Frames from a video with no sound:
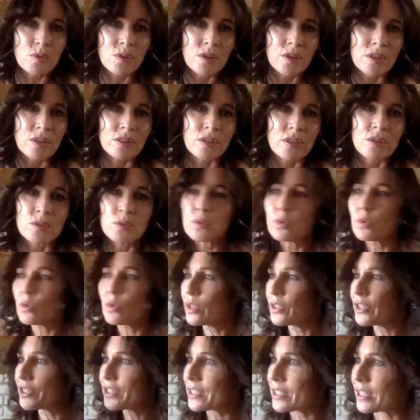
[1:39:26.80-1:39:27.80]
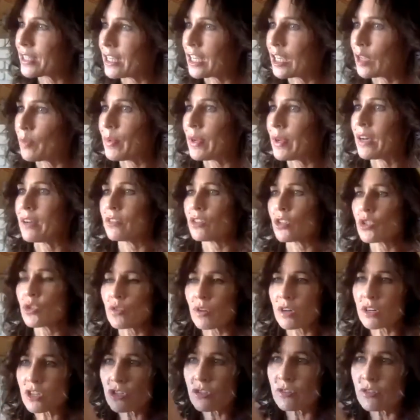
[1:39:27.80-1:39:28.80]
There's all this thing about
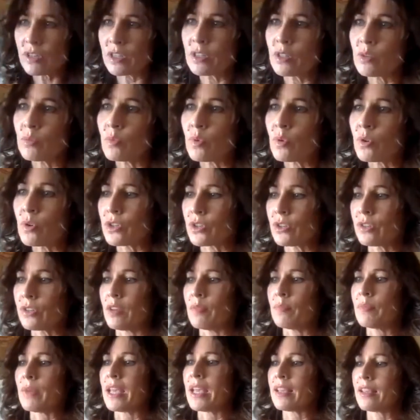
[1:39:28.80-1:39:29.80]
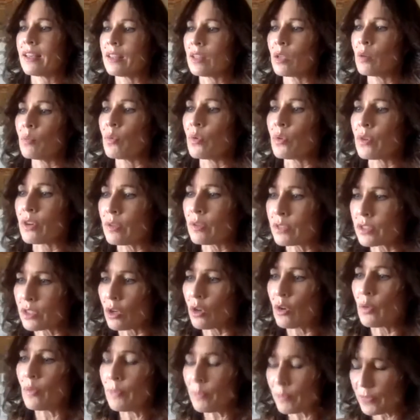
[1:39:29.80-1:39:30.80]
structuring the water and making the water
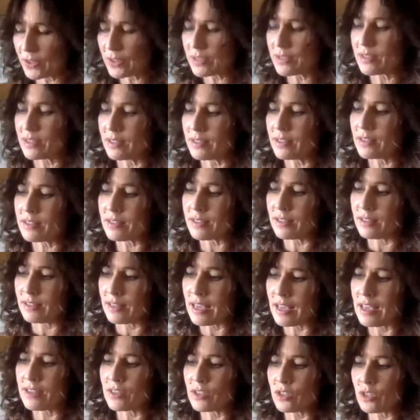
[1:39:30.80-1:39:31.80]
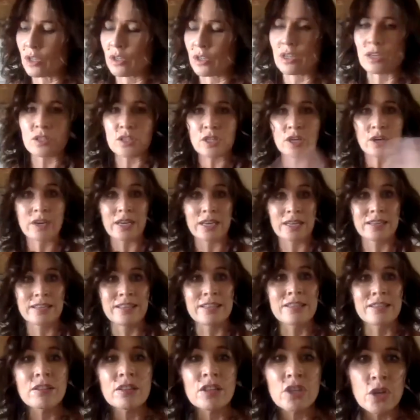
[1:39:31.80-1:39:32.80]
so this and this and that so that it's going to
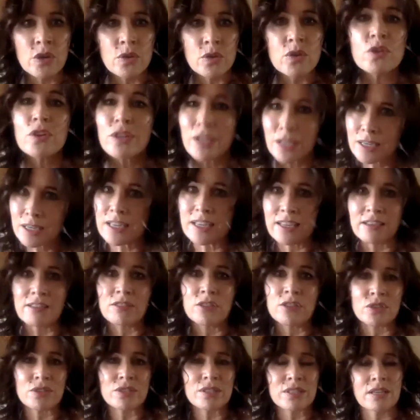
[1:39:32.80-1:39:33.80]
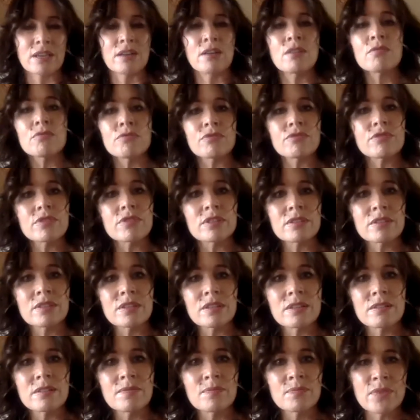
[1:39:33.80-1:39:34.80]
heal you. You can heal yourself.
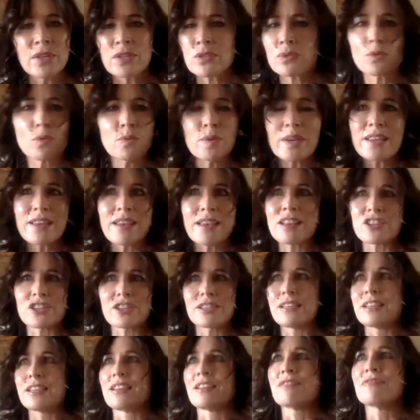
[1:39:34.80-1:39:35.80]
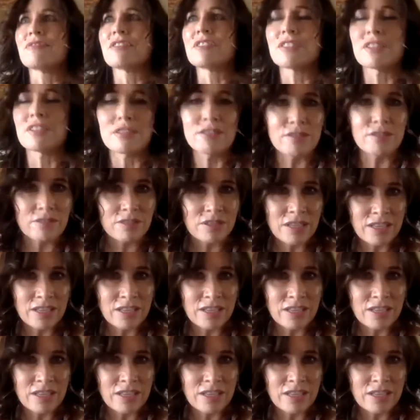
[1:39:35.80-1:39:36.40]
That's all we actually ever do.